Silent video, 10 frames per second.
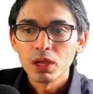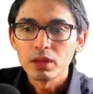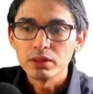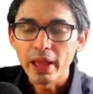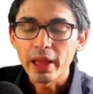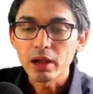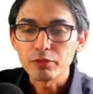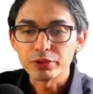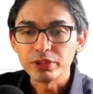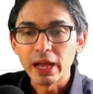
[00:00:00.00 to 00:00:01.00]
Then
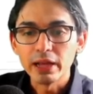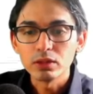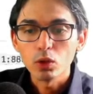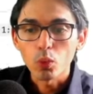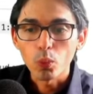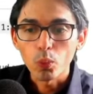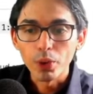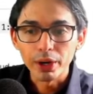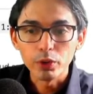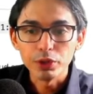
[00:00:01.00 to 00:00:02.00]
after that,
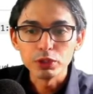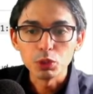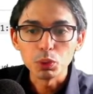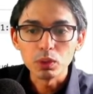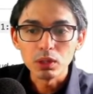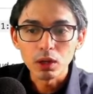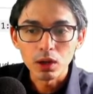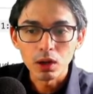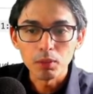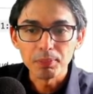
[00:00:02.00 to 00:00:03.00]
we're going to
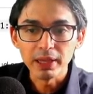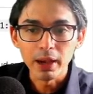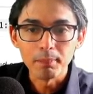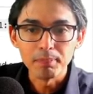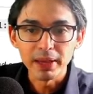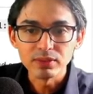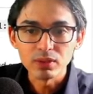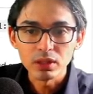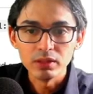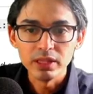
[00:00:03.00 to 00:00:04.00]
copy and paste
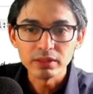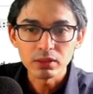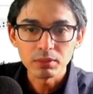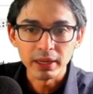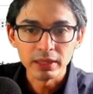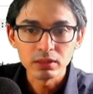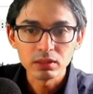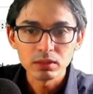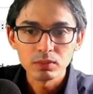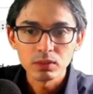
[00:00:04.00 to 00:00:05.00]
this command,
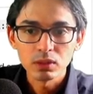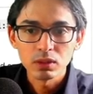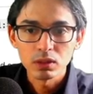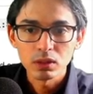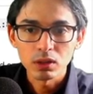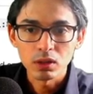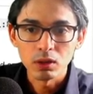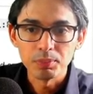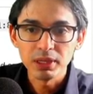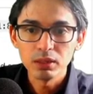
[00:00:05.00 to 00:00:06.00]

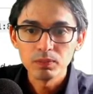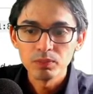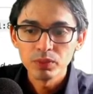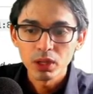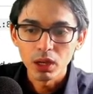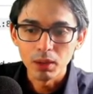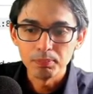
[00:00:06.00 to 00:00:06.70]
copy and